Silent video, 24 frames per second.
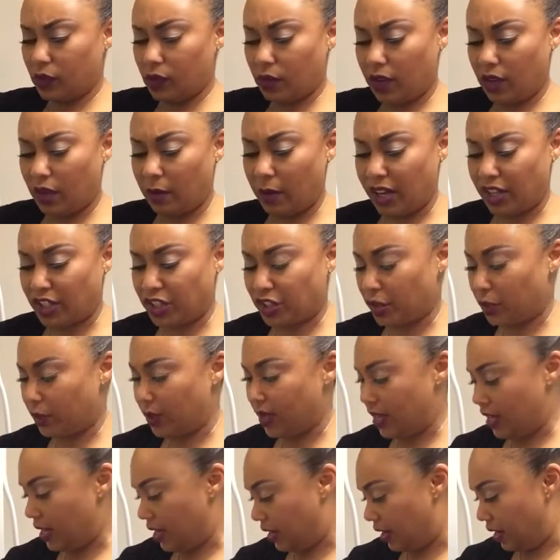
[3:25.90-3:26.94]
going to make sure
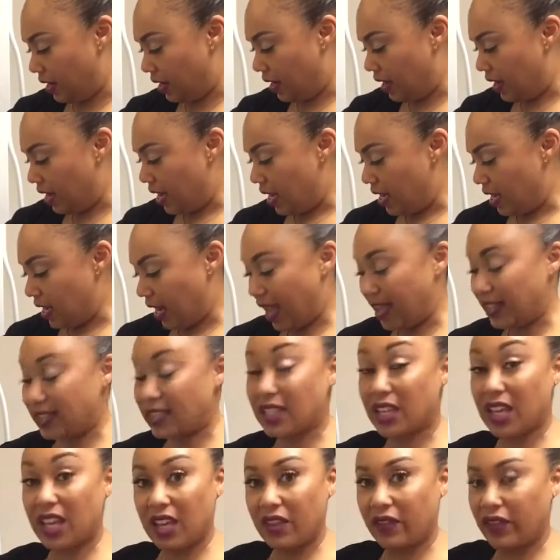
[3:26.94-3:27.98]
we get a nice
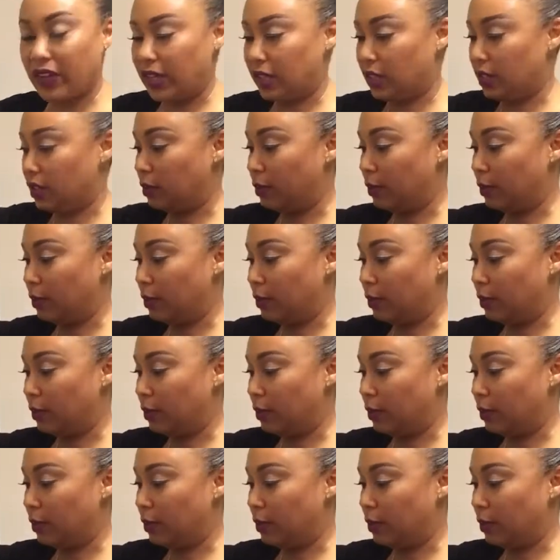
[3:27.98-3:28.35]
even